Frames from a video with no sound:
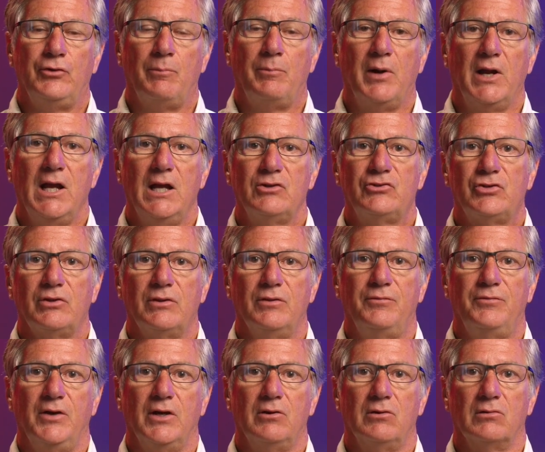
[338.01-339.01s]
branch of the
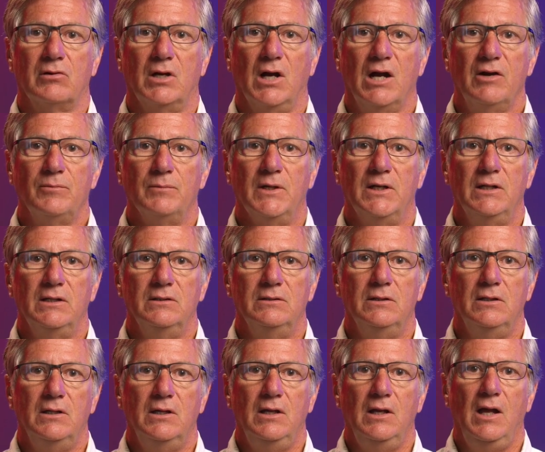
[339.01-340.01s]
federal
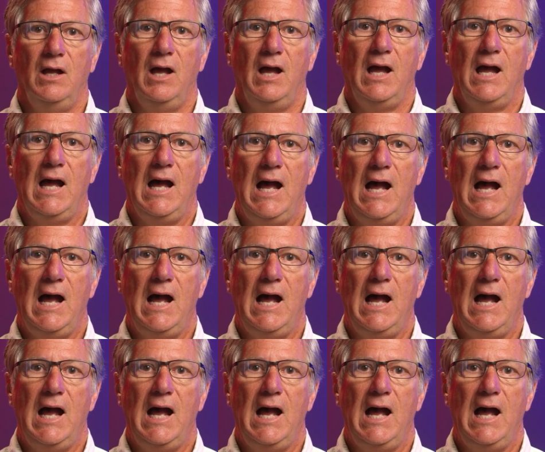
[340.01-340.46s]
government,